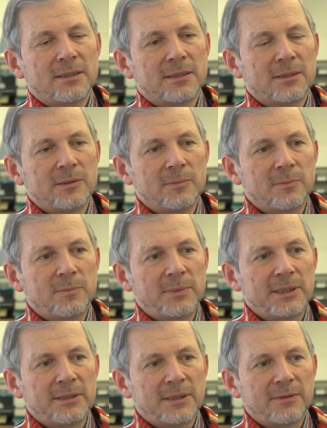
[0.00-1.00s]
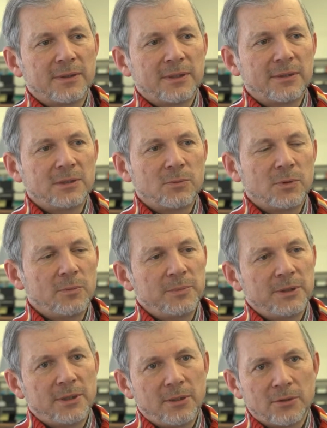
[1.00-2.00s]
Um, but I think this will
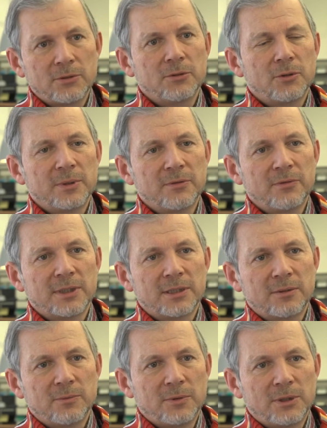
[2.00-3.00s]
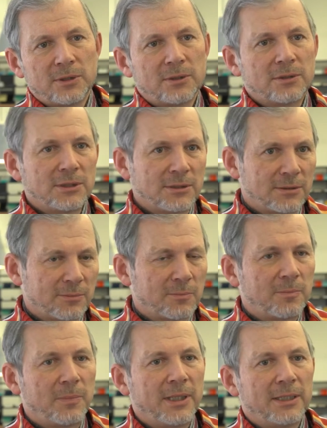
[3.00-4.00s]
be the long-term effect. We are just
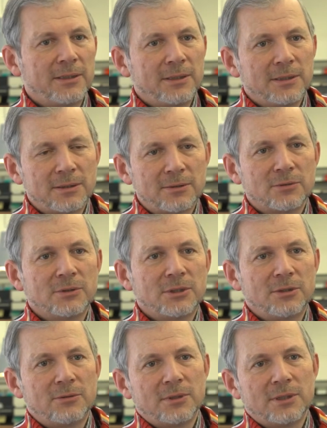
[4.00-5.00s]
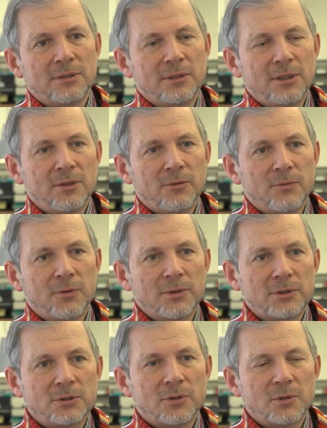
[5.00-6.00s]
planning and considering
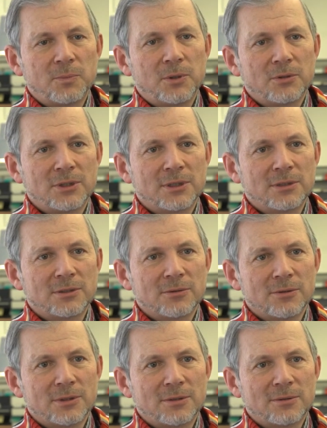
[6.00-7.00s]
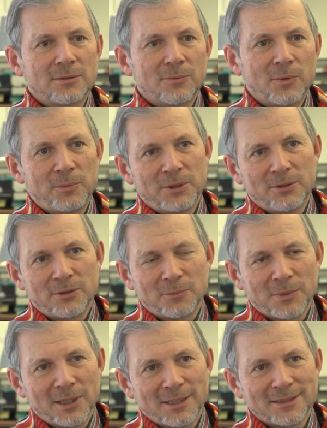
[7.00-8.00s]
further joint projects, so it will be not
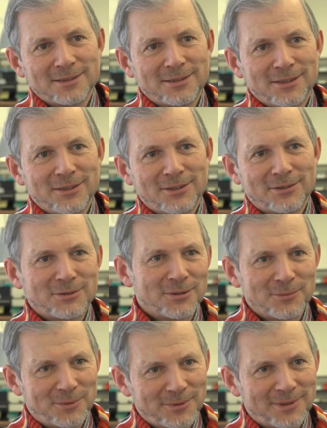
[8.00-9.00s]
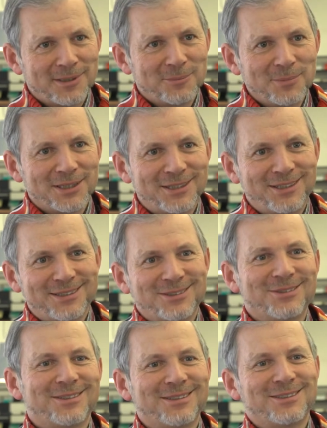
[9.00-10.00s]
my last stay here, so I will come back,
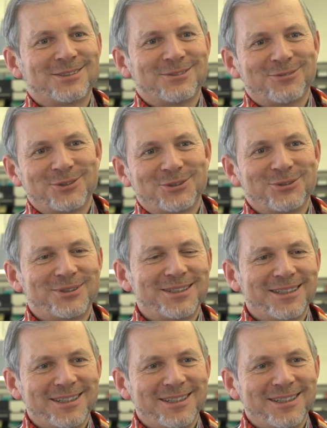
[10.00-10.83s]
so that's for sure.